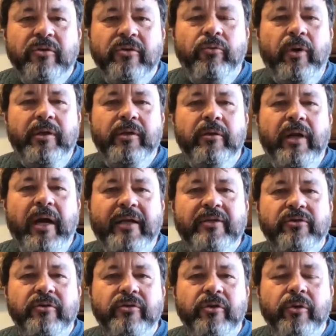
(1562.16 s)
to what you
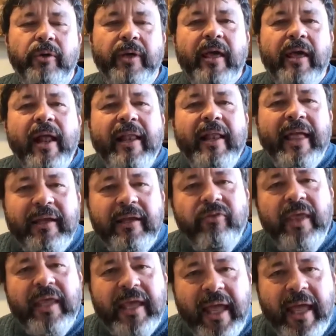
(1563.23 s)
guys are doing. And in
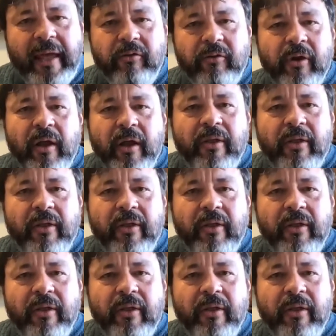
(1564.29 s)
the end,